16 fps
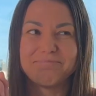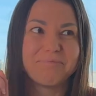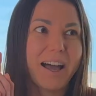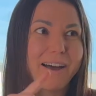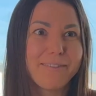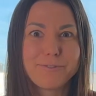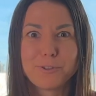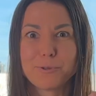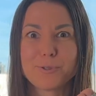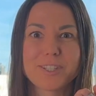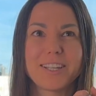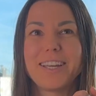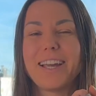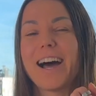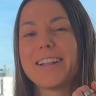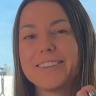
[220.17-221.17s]
have those
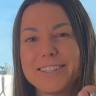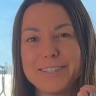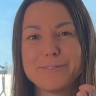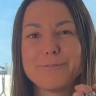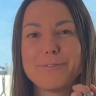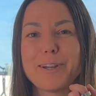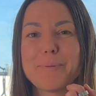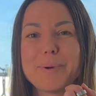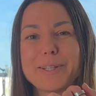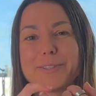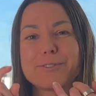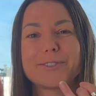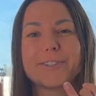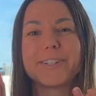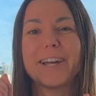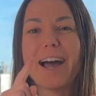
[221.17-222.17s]

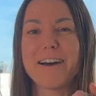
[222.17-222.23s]
anti-inflammatory